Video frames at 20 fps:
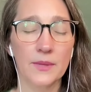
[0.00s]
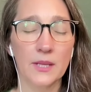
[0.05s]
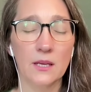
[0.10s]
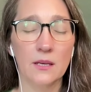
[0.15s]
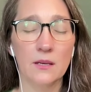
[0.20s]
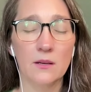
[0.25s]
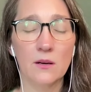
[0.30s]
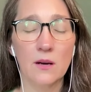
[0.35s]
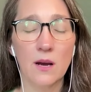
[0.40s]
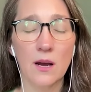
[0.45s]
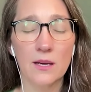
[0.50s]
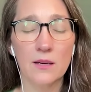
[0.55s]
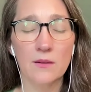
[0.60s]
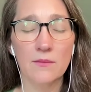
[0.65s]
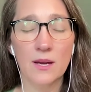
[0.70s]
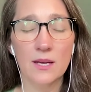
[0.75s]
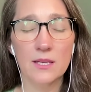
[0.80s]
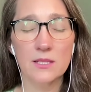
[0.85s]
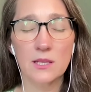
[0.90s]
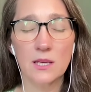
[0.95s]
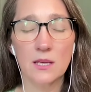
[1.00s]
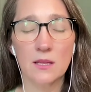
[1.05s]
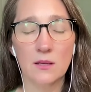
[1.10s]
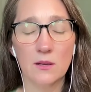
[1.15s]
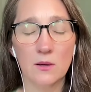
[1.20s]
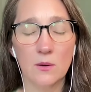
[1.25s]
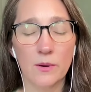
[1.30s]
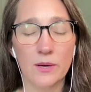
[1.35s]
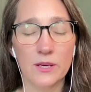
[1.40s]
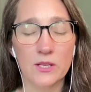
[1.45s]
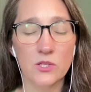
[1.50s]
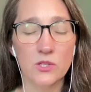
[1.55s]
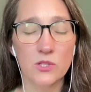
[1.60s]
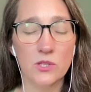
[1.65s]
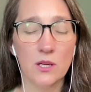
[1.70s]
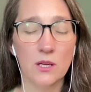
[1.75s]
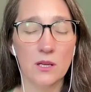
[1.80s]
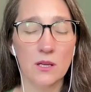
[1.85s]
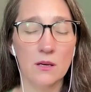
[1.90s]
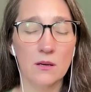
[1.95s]
and you're kind of asking the
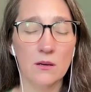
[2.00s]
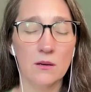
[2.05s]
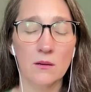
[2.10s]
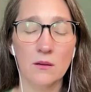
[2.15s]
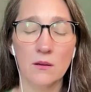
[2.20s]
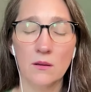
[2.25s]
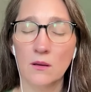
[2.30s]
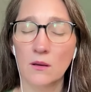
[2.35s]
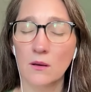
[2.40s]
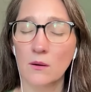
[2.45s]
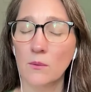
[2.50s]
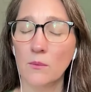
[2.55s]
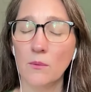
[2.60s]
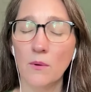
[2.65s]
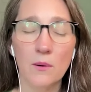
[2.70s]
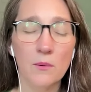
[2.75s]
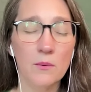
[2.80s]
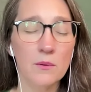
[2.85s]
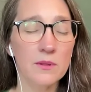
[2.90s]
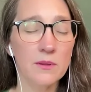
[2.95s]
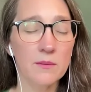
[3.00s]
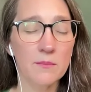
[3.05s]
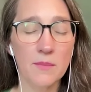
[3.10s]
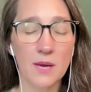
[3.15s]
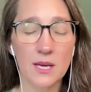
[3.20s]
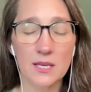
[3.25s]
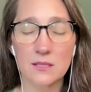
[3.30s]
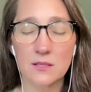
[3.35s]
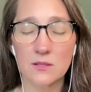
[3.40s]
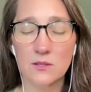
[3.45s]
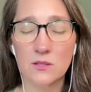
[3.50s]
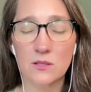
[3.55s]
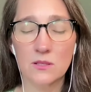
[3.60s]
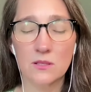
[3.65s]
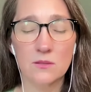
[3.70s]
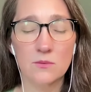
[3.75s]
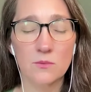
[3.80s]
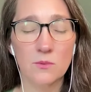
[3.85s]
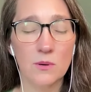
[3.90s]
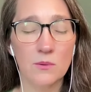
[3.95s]
question, what were the
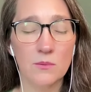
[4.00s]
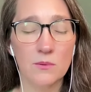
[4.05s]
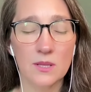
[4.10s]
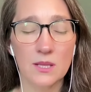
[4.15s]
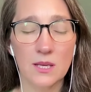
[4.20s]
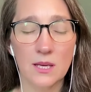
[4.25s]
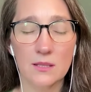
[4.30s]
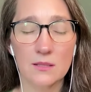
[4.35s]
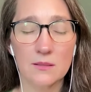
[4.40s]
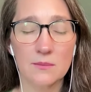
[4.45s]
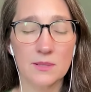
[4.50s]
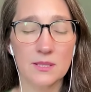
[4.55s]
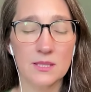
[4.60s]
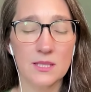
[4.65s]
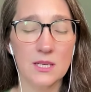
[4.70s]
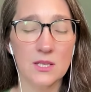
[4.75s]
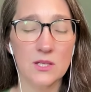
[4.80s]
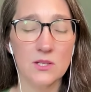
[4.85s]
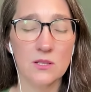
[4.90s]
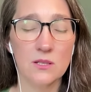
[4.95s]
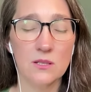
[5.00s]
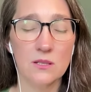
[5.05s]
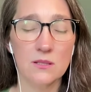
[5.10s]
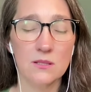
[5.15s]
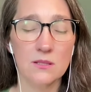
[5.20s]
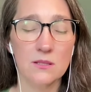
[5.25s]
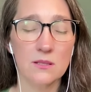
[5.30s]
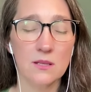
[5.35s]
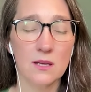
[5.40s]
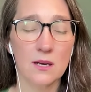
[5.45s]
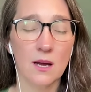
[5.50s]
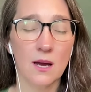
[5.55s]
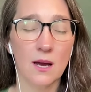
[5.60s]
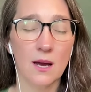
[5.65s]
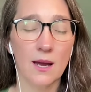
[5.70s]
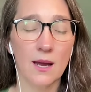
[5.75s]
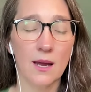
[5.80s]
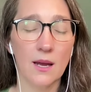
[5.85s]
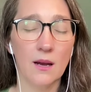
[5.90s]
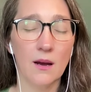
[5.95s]
messages, what were the expectations that
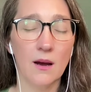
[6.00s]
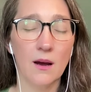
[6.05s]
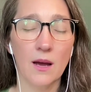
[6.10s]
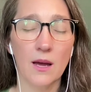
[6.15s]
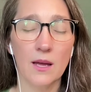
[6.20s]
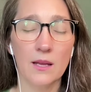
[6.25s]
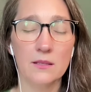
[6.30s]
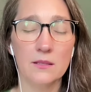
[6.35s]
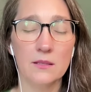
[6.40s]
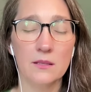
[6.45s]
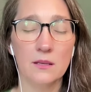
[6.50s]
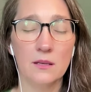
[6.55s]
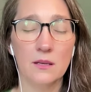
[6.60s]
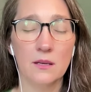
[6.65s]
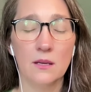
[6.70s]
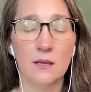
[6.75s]
I got